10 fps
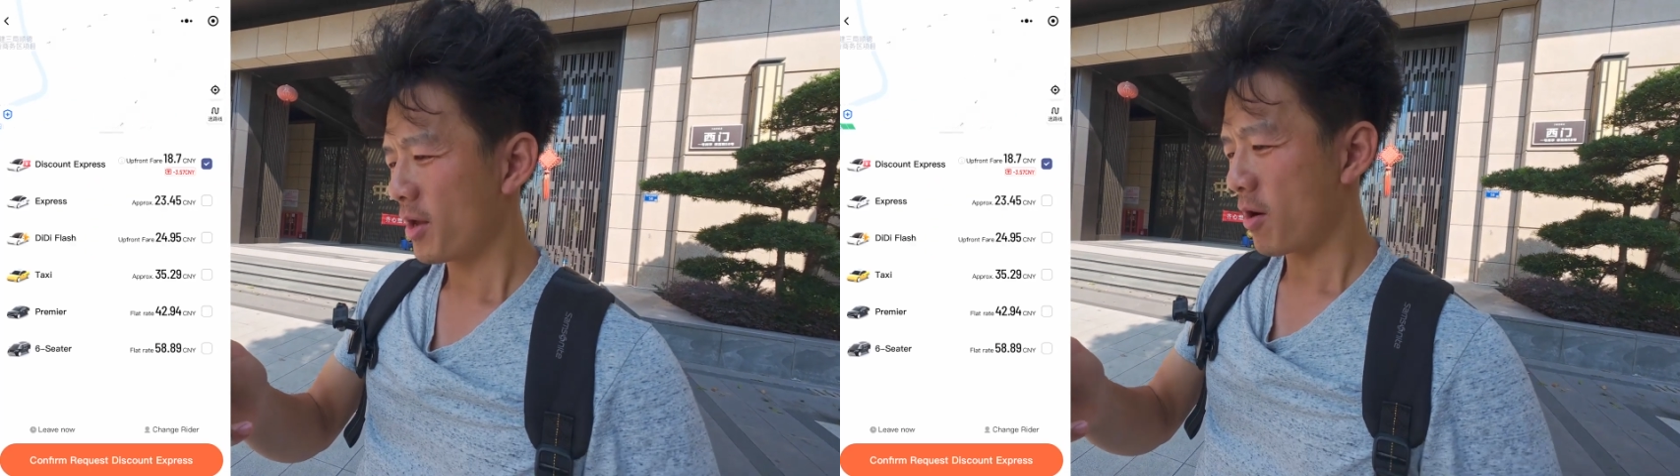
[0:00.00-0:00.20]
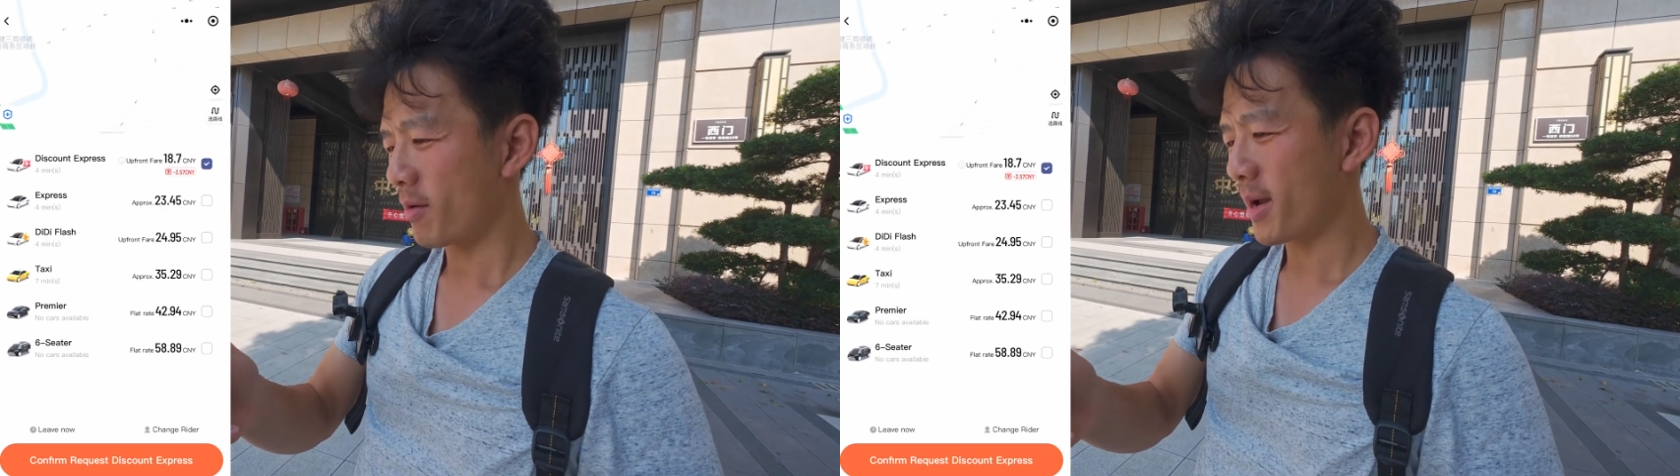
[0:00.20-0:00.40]

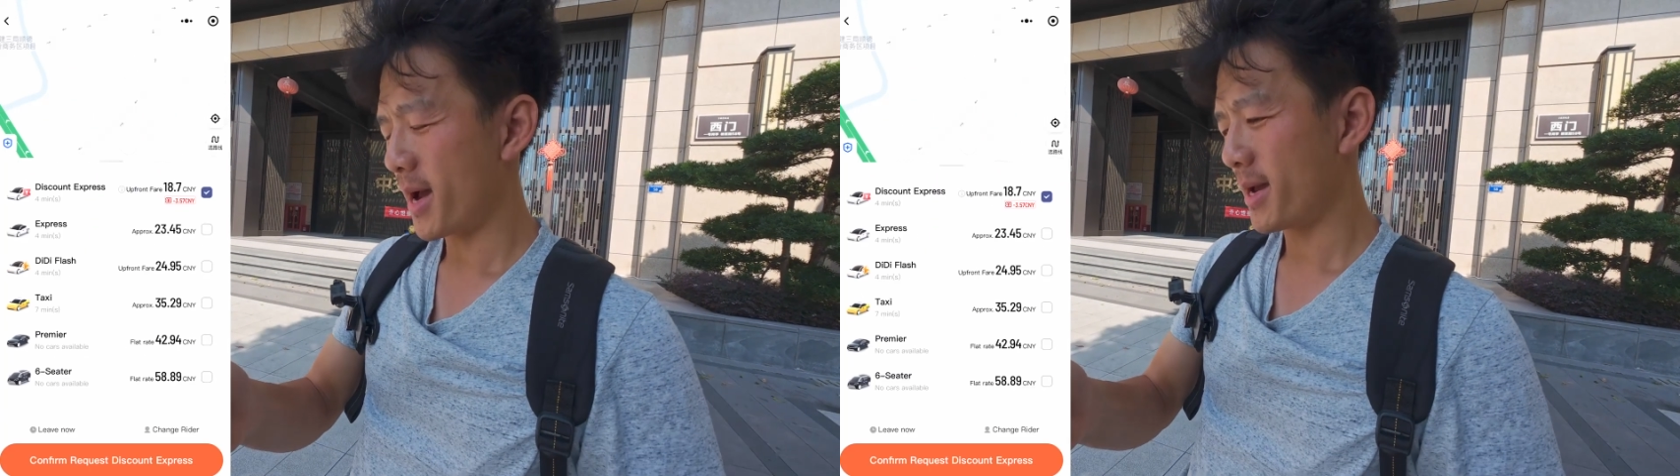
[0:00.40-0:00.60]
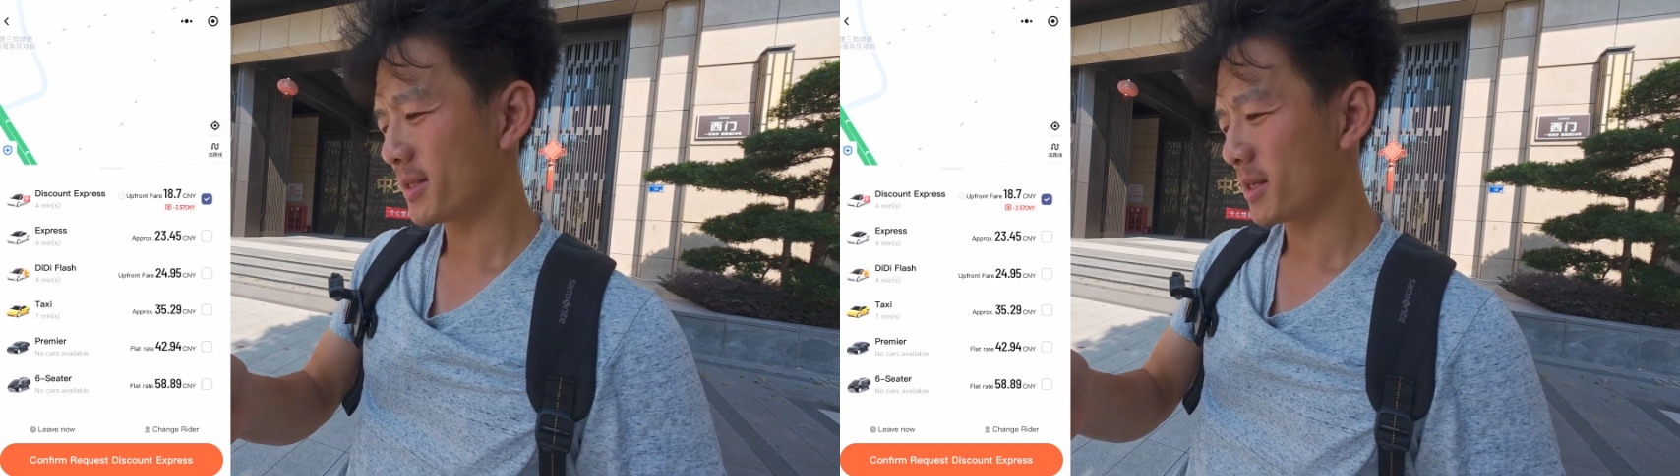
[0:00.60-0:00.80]
Okay,
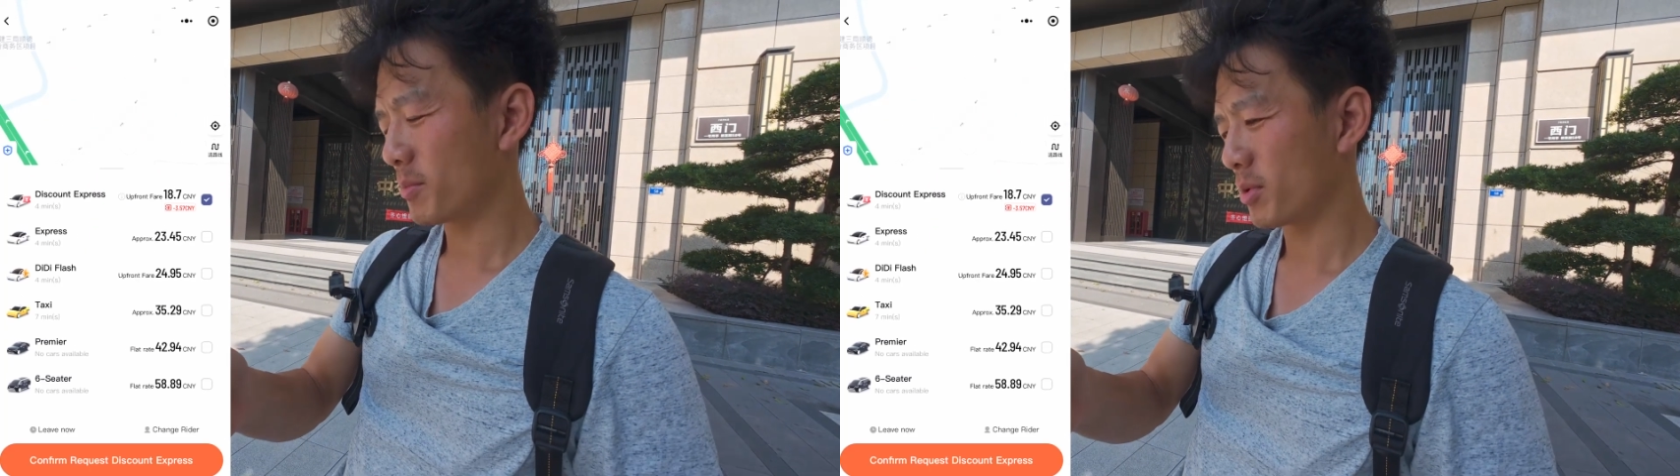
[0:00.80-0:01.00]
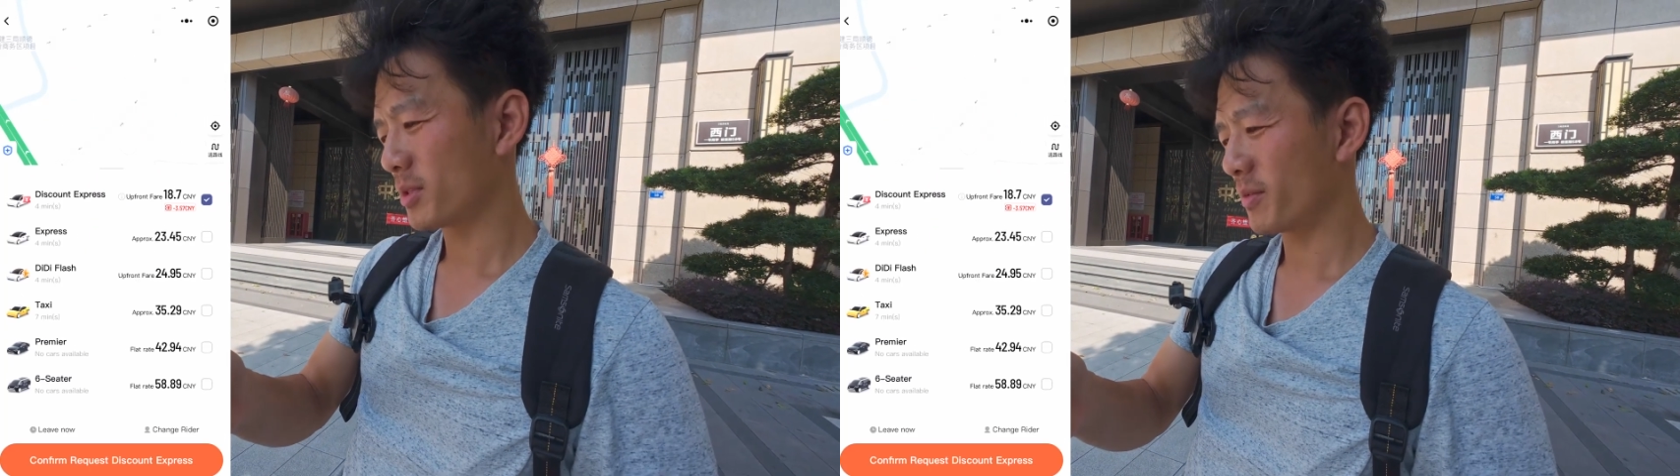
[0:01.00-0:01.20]

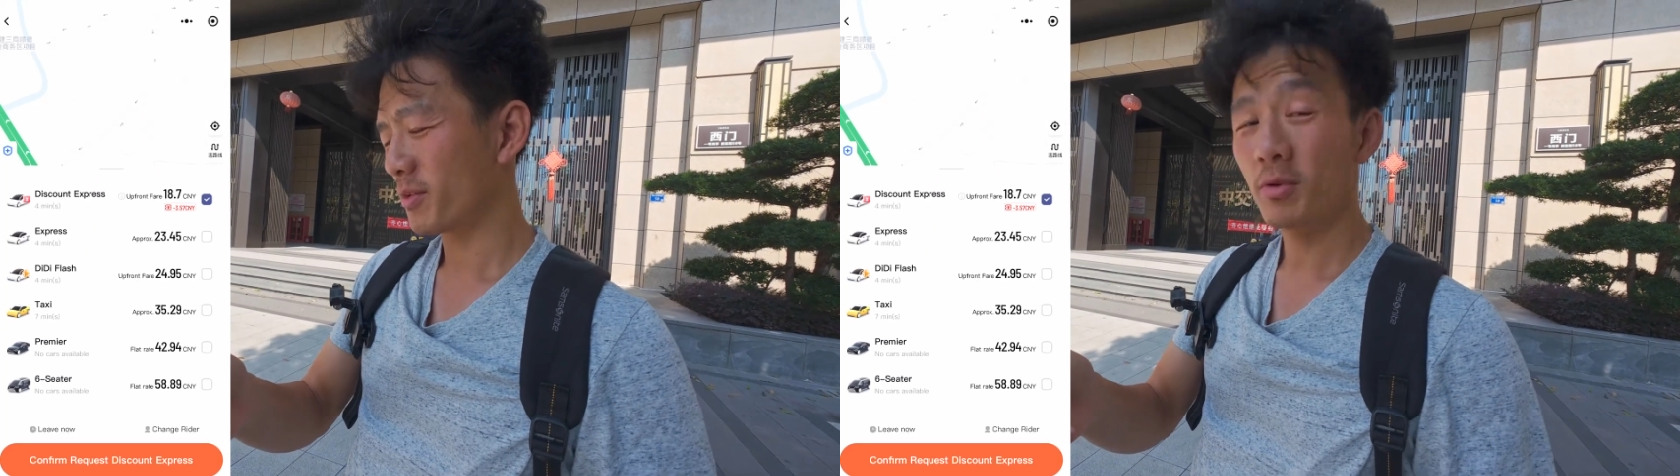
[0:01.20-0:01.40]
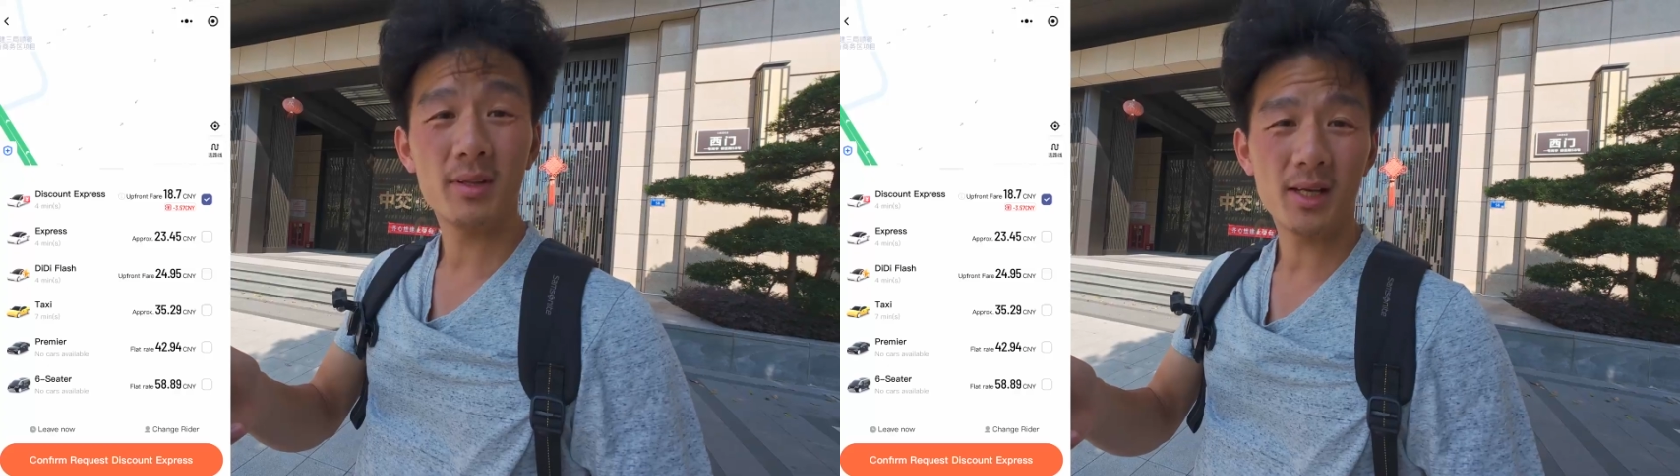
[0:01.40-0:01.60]

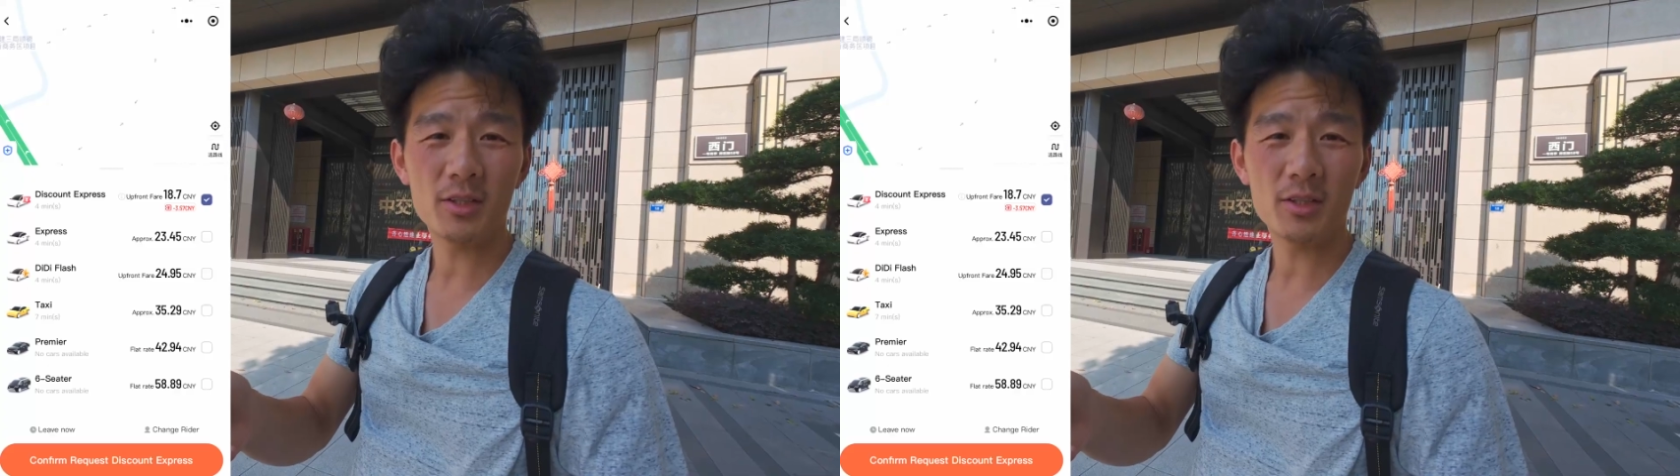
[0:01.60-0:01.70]
18.7 yuan.